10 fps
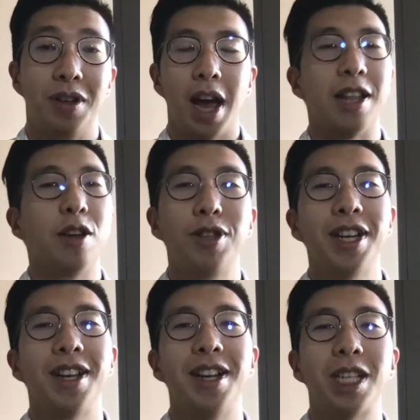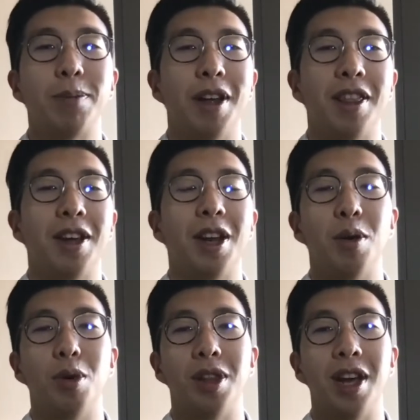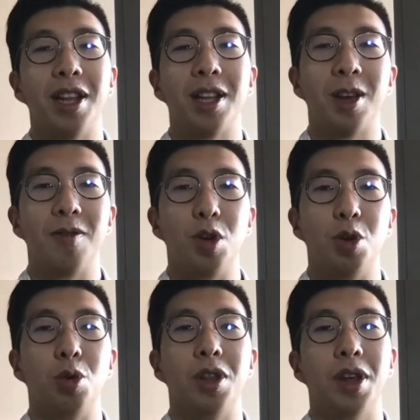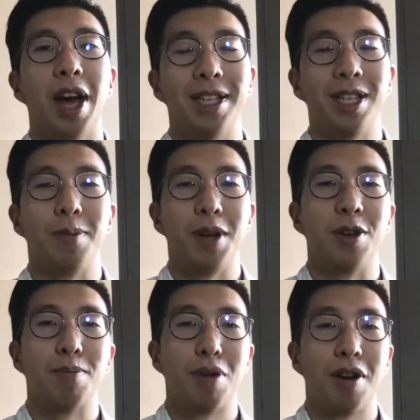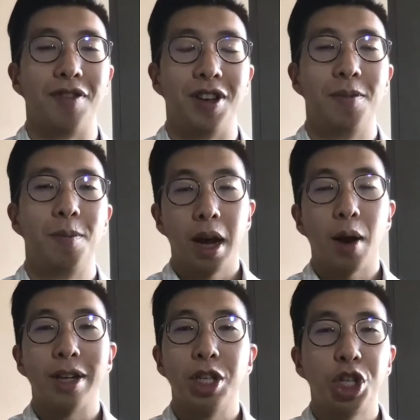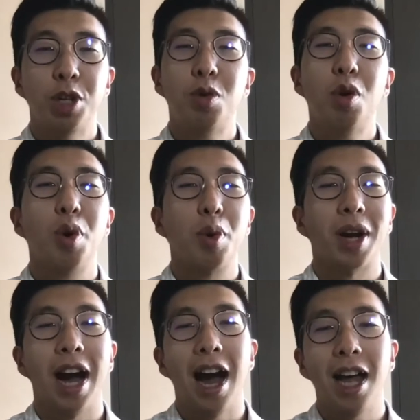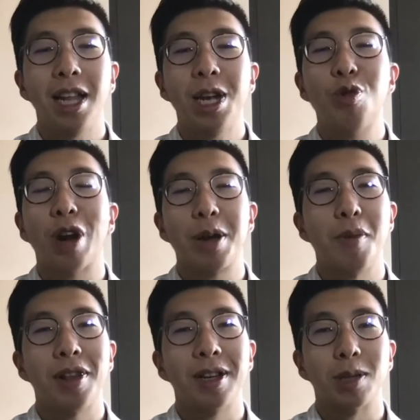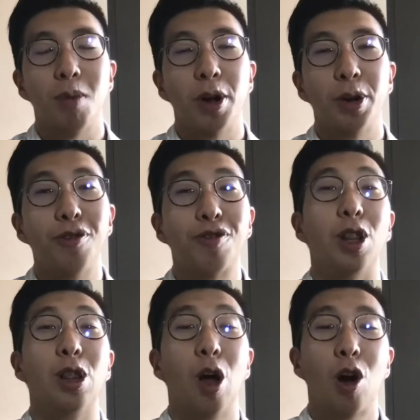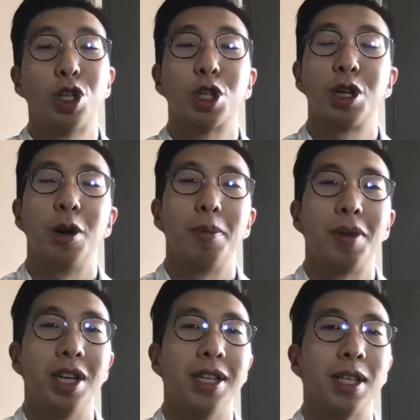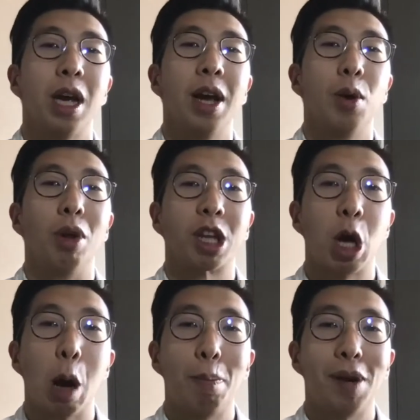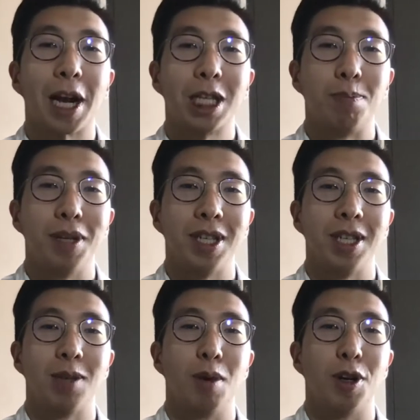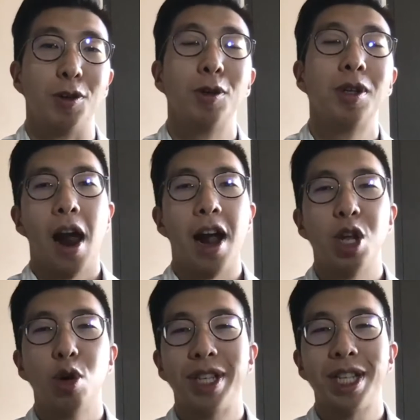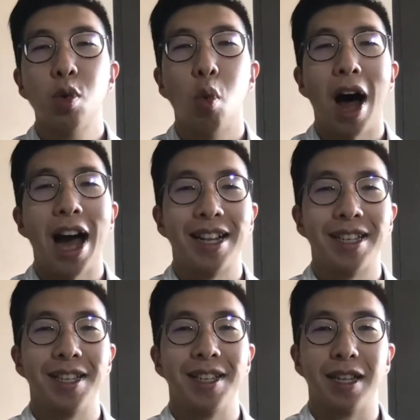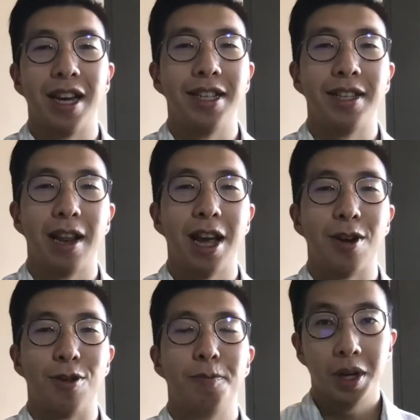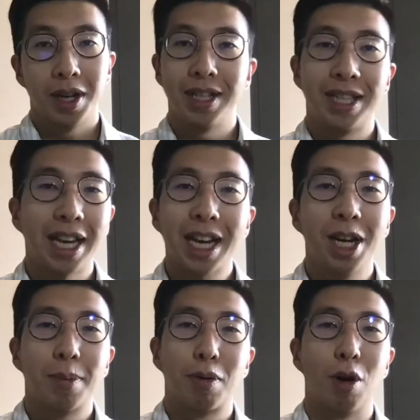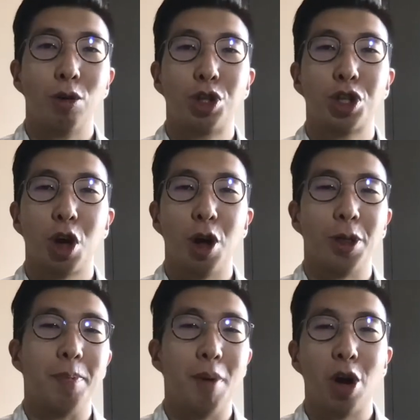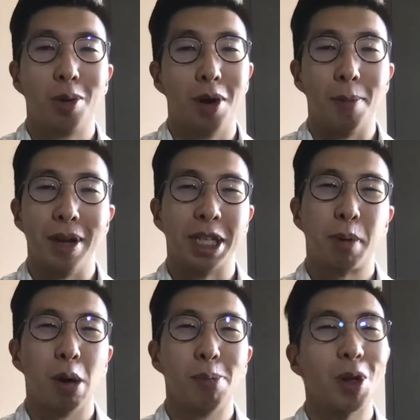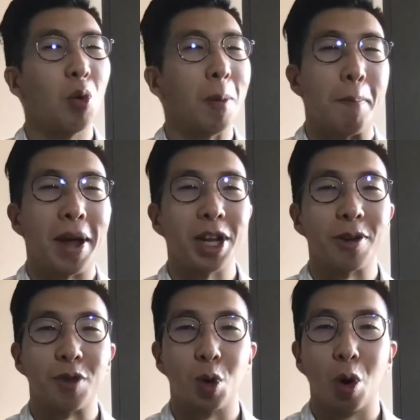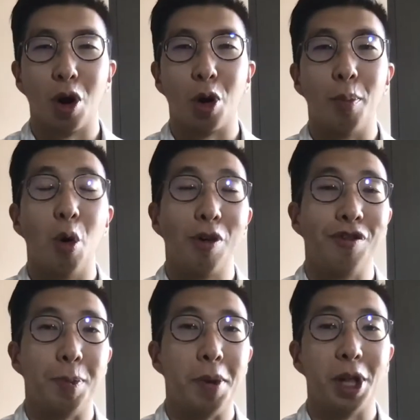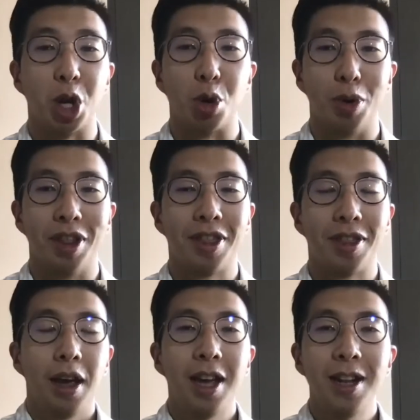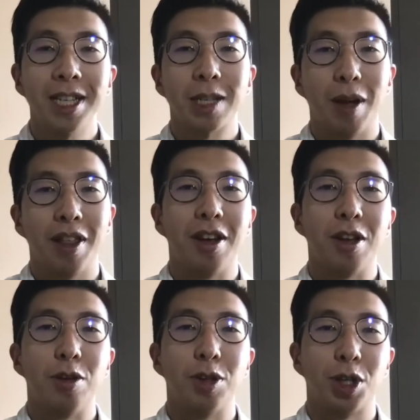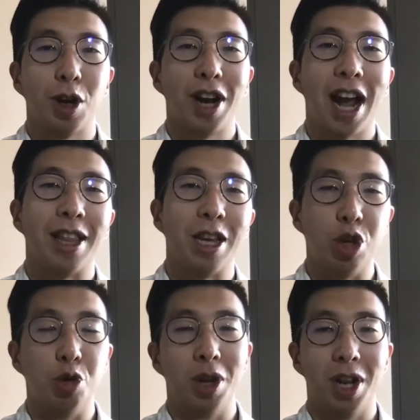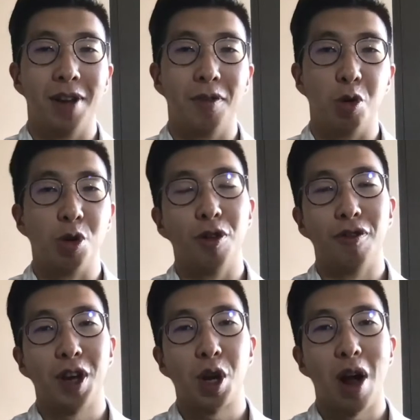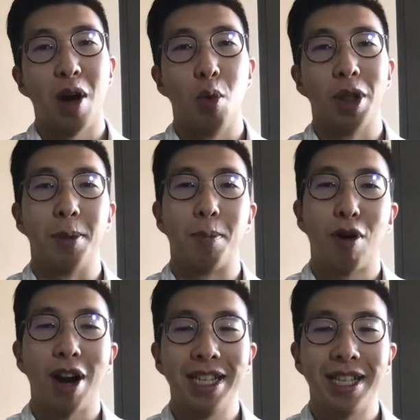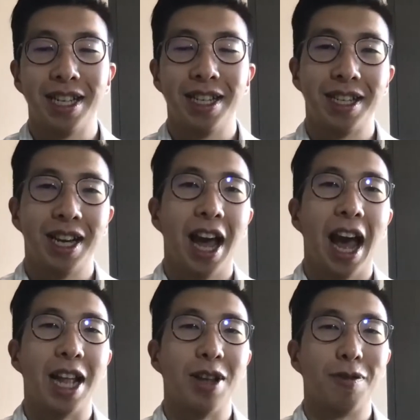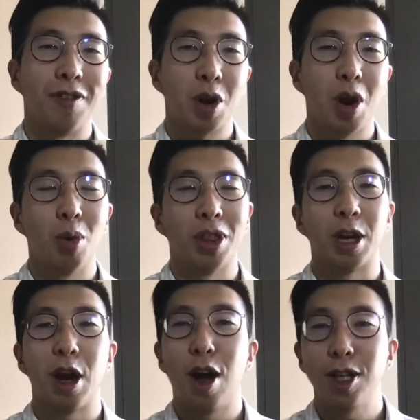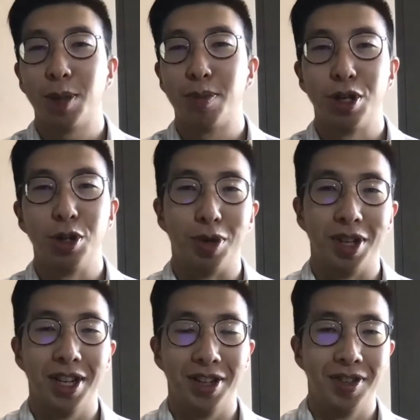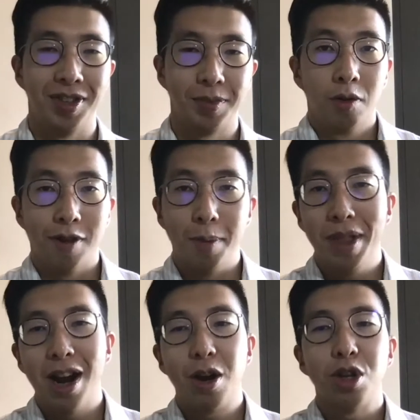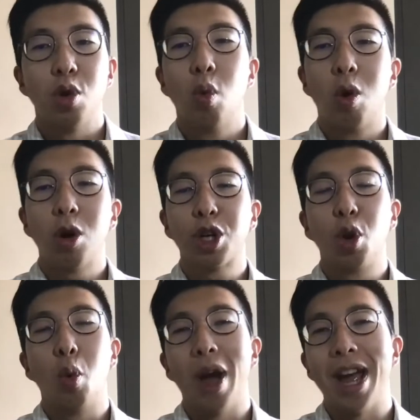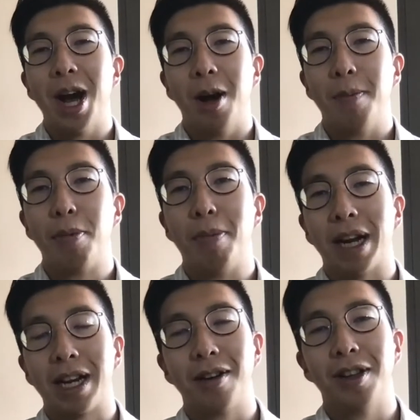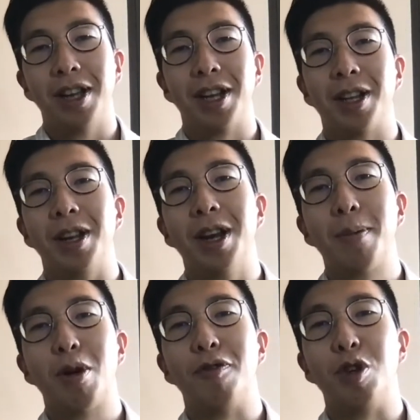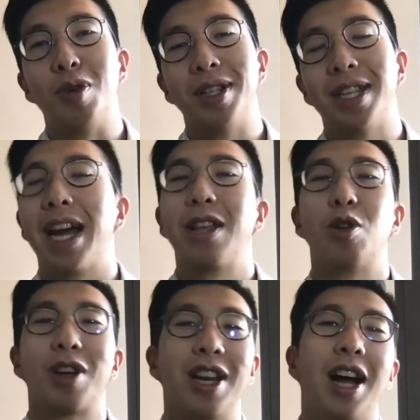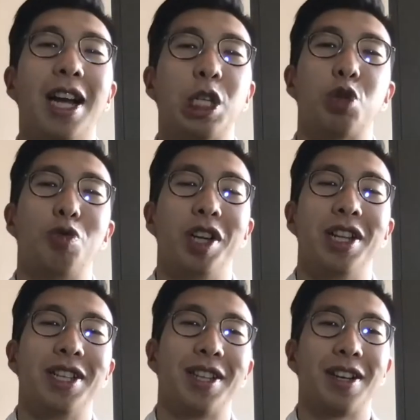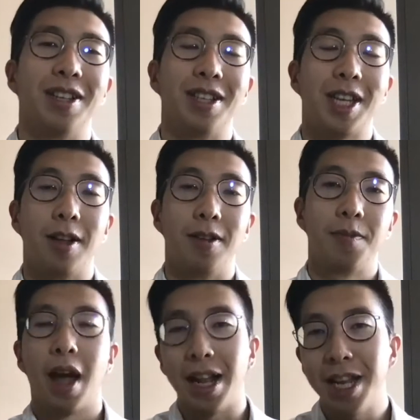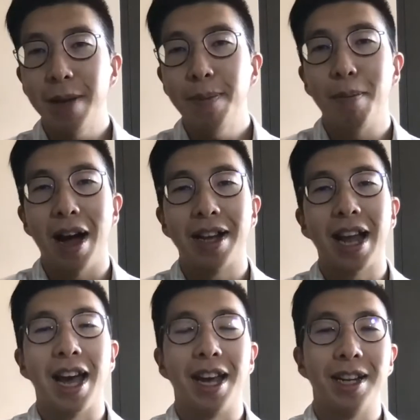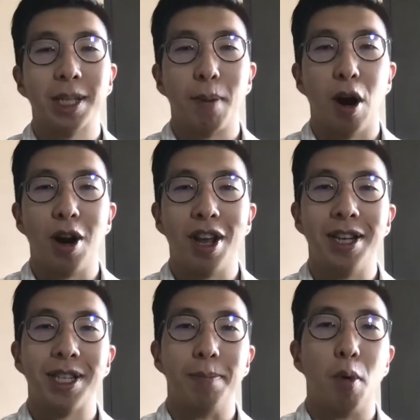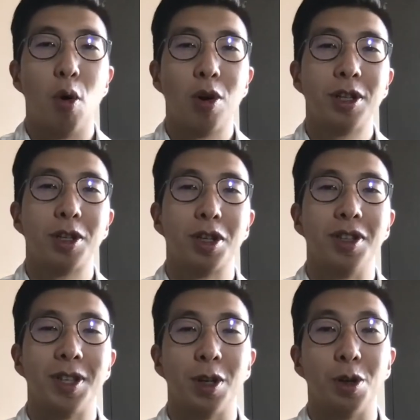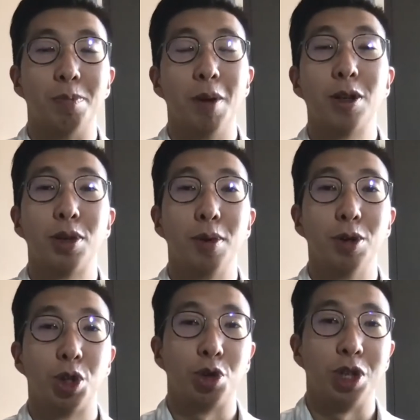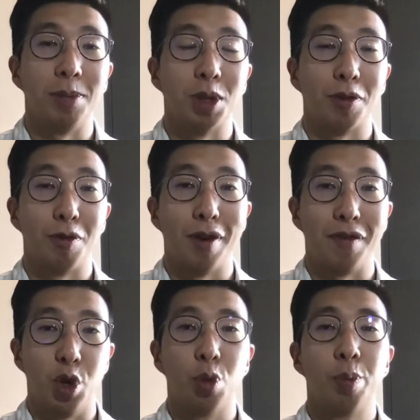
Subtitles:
And using this method, it will then give you the estimated profit. Now, in general, we would highly recommend this model for larger companies with complex business model. And you'll see why this is the case later. The second approach, called the bottom-up, is probably what many of you are more familiar with. In this method, you start at the unit level. You figure out what the price is, and you figure out what the cost per unit is. From there, you work your way up by calculating the number of units that your client can realistically sell. And keep in mind that in this part, it is important to consider multiple streams of revenue.